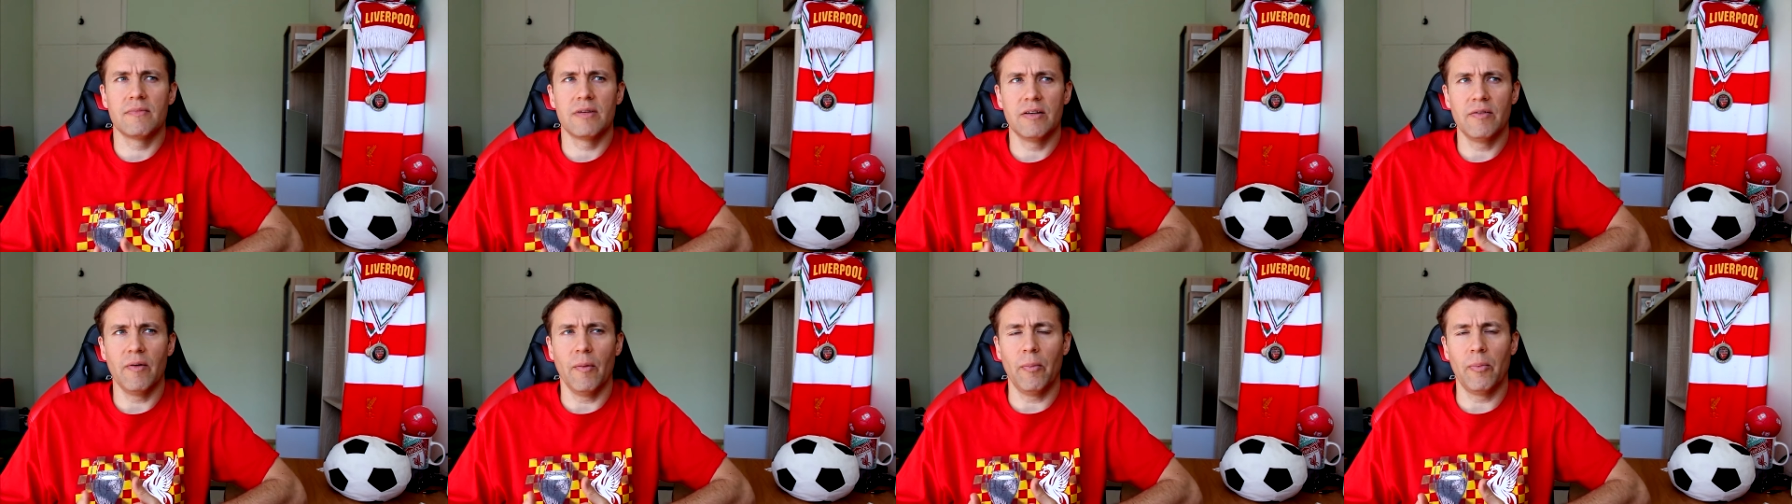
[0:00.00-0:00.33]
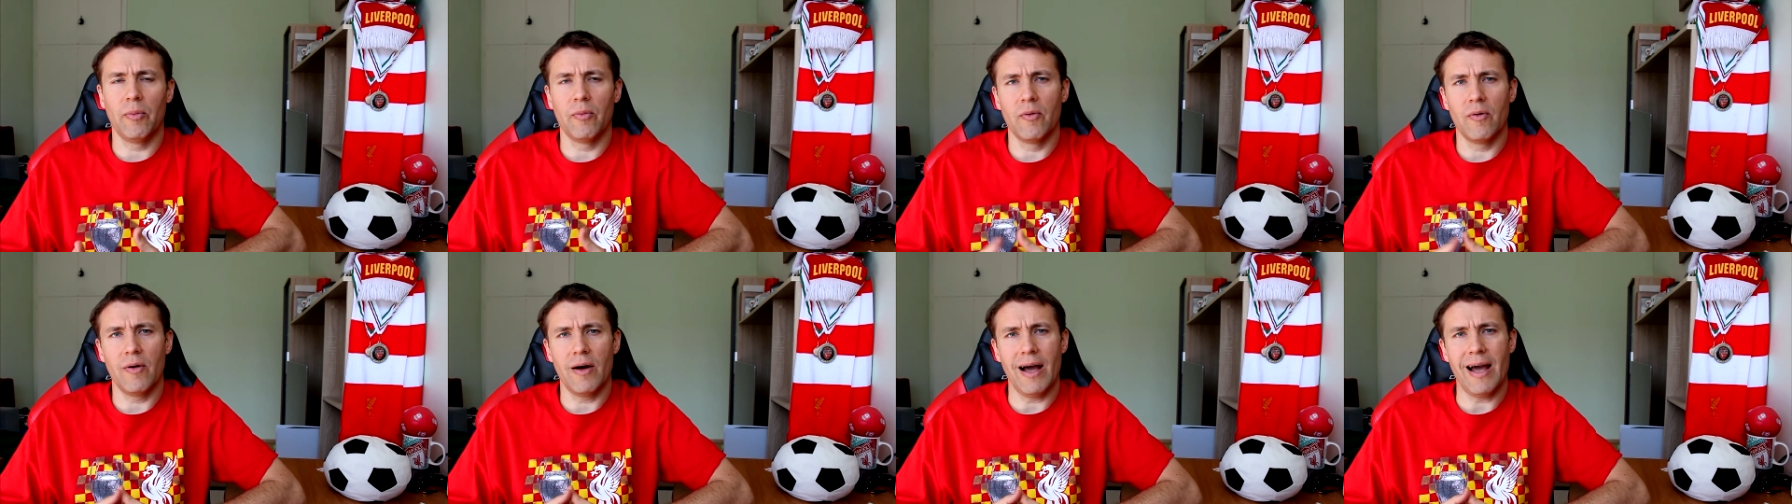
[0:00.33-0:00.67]

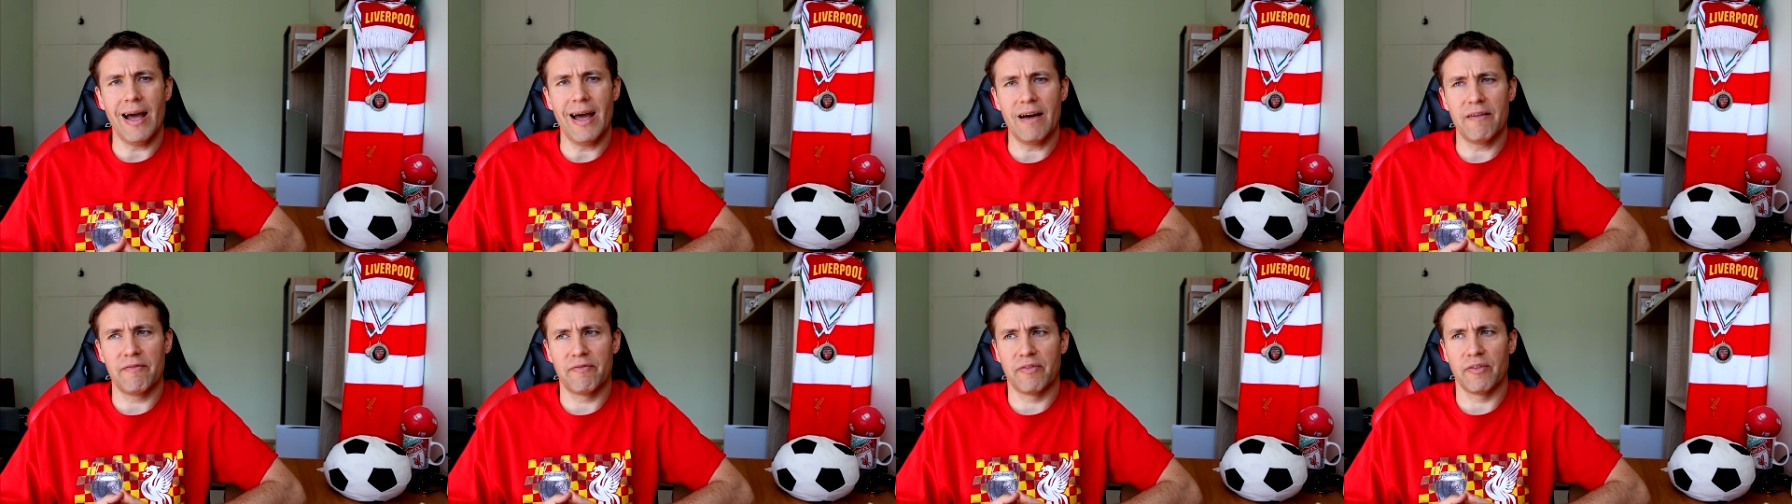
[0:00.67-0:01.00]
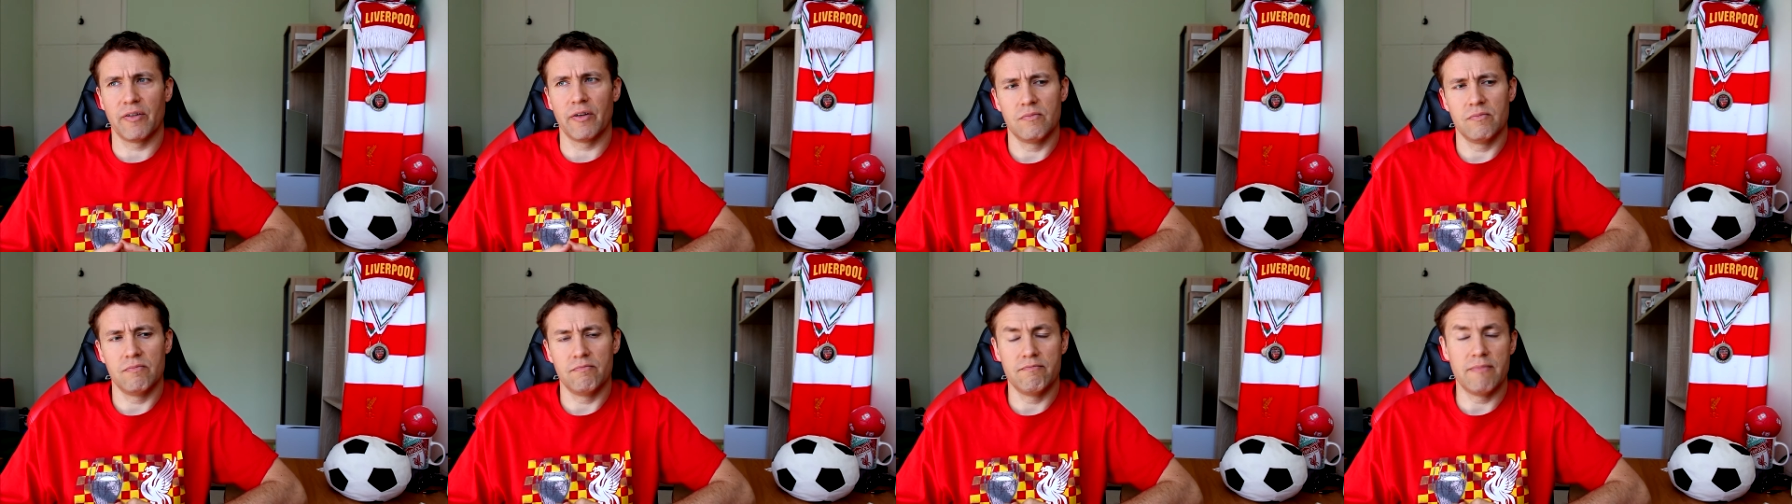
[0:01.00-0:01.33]
Liverpool
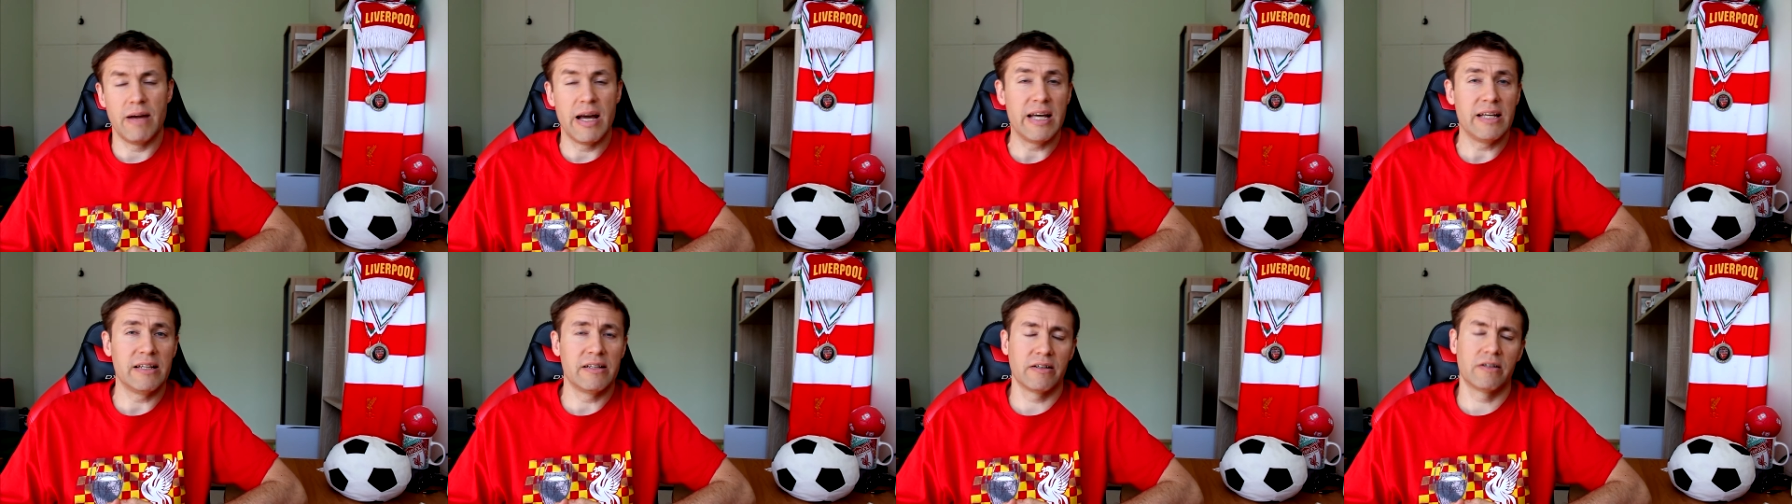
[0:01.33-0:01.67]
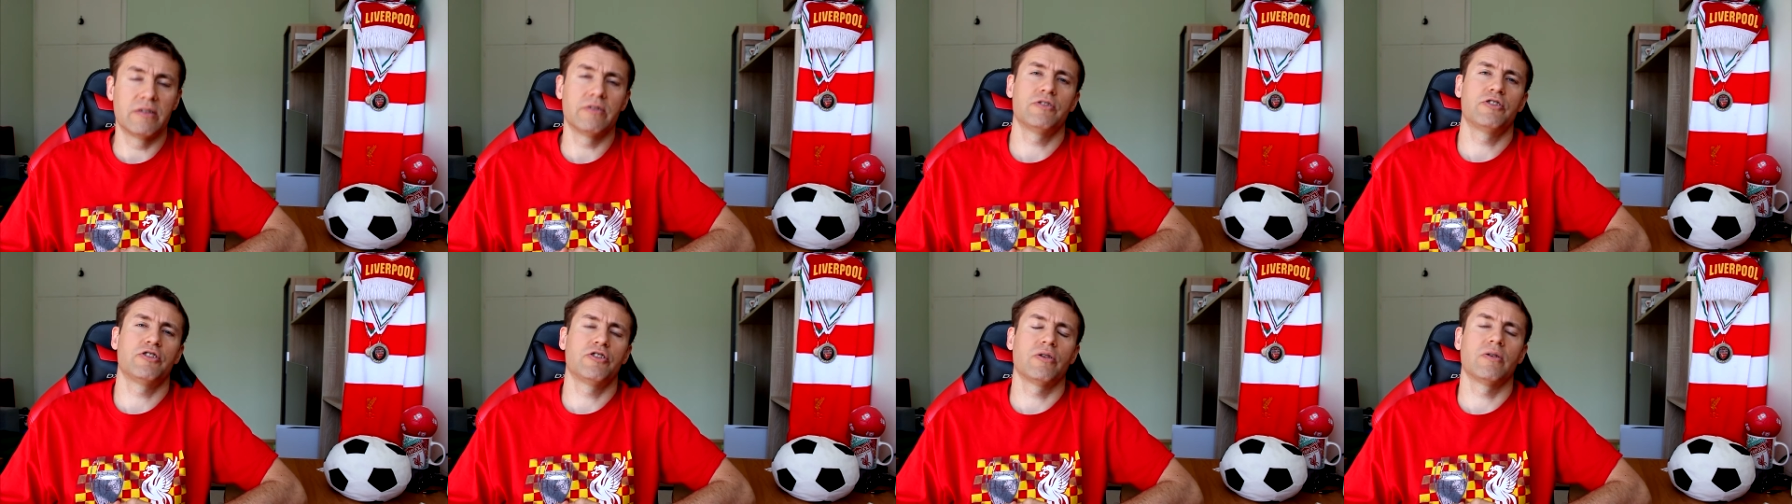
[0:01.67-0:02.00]
have made a
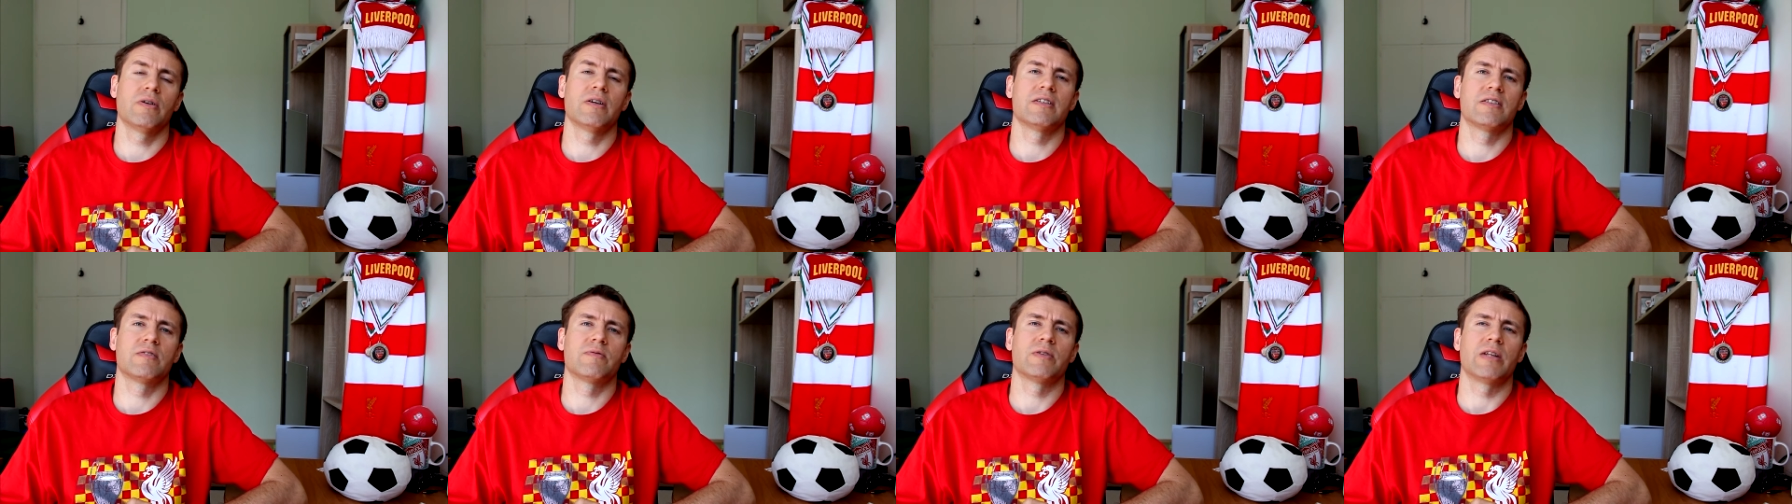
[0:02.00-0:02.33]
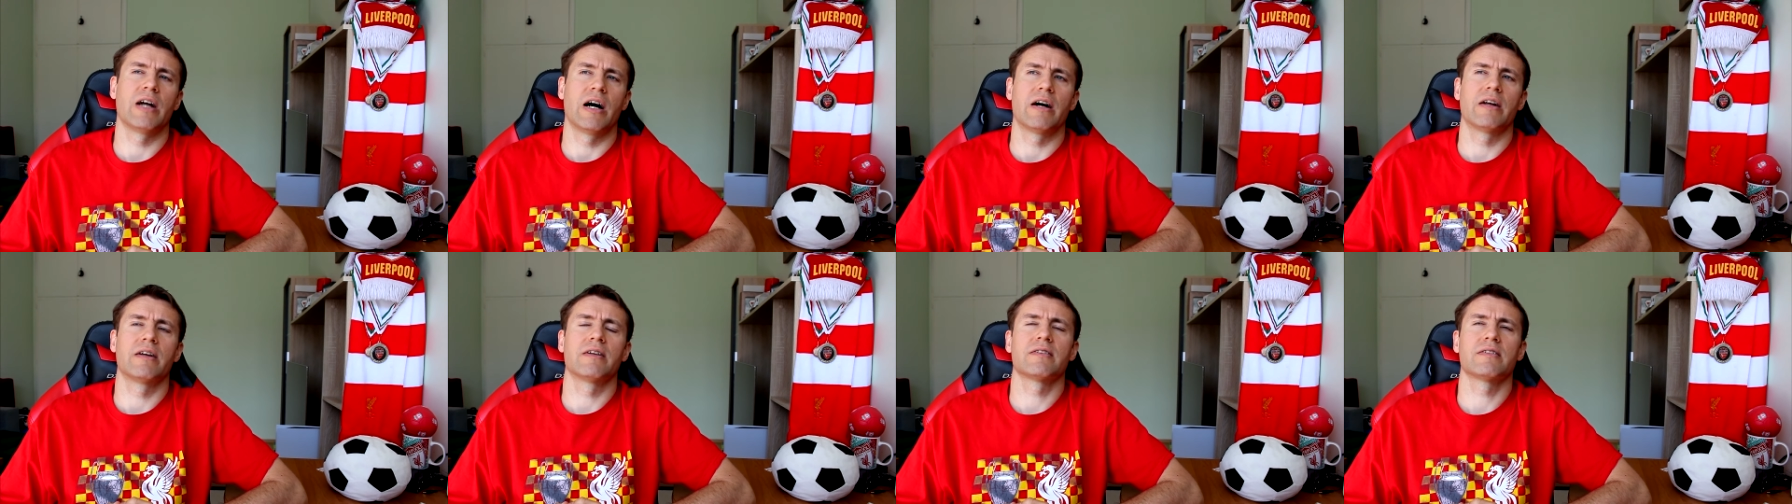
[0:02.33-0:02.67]
good choice with
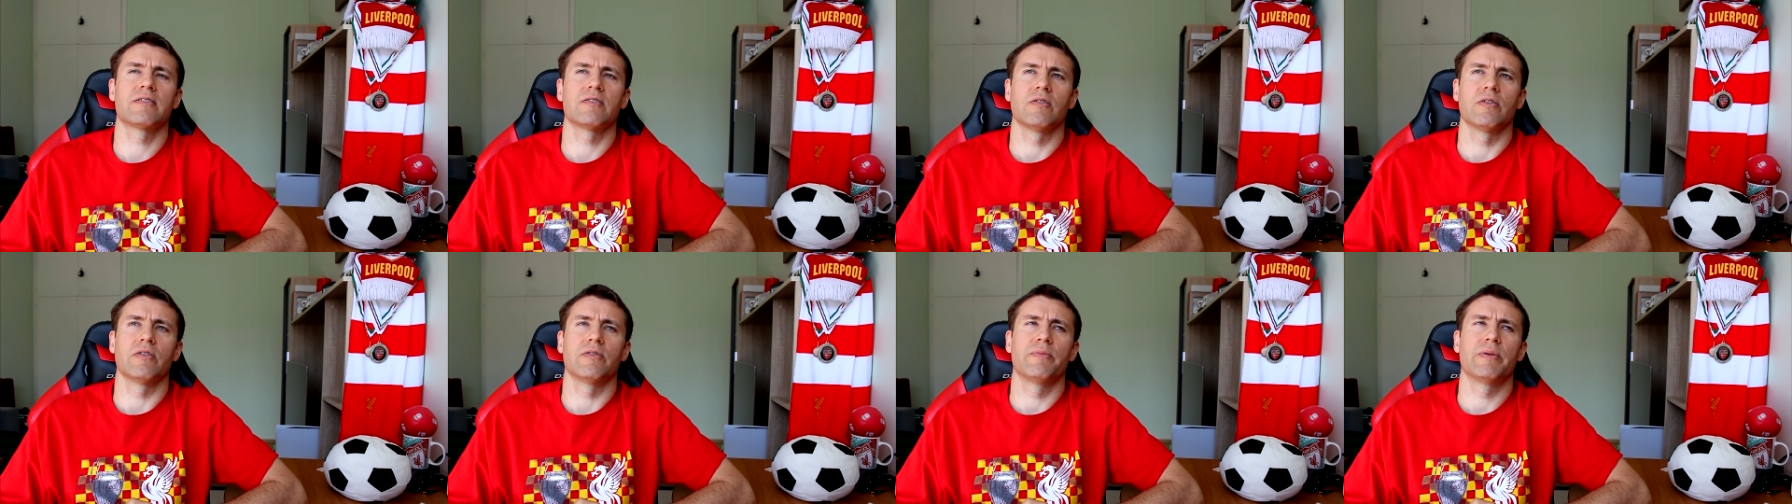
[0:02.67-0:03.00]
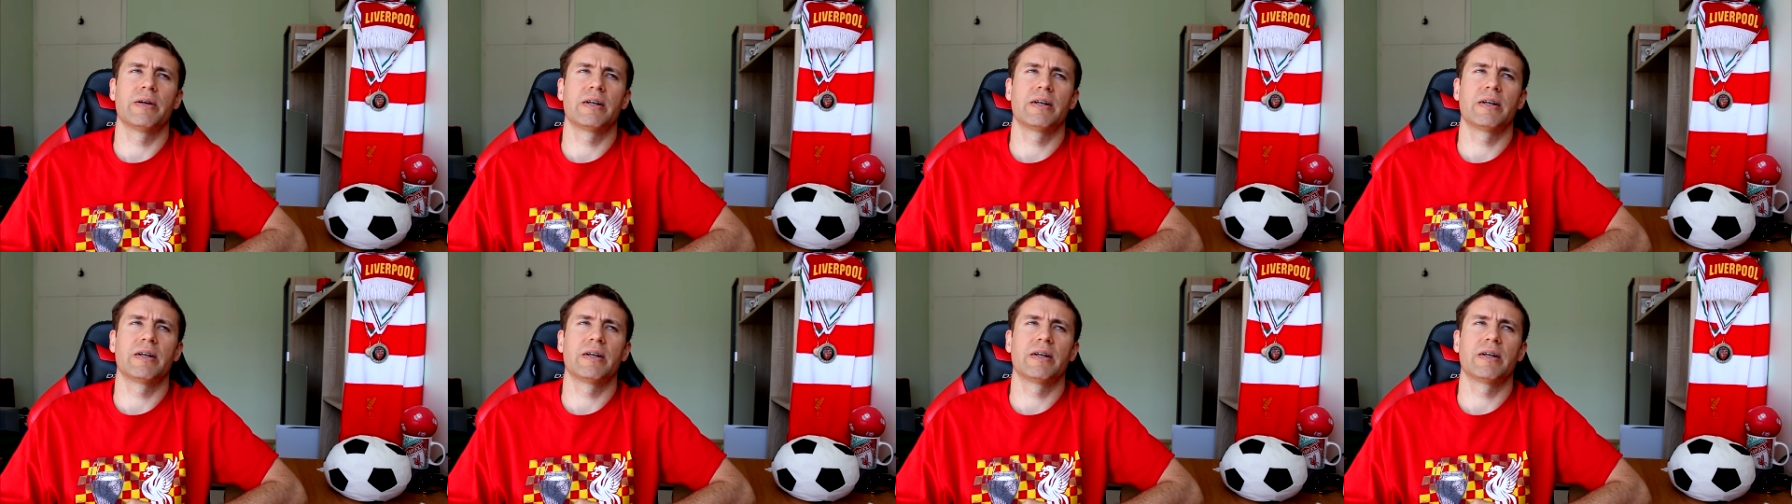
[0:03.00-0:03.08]
Arne Slot